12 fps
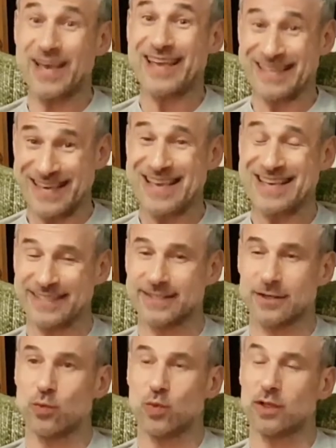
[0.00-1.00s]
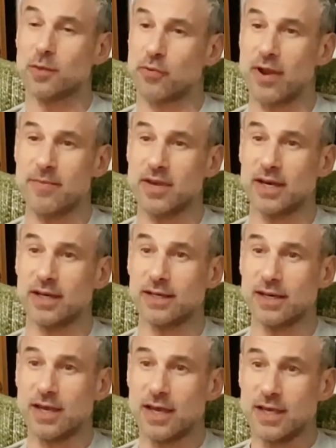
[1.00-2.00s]
Yeah. It is a world premiere.
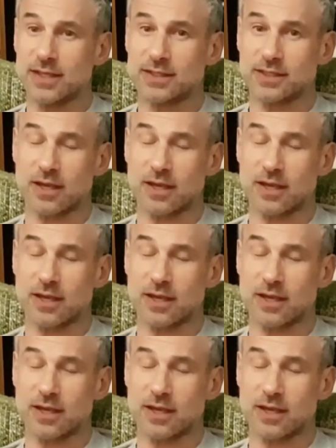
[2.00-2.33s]
Yeah, I was gonna...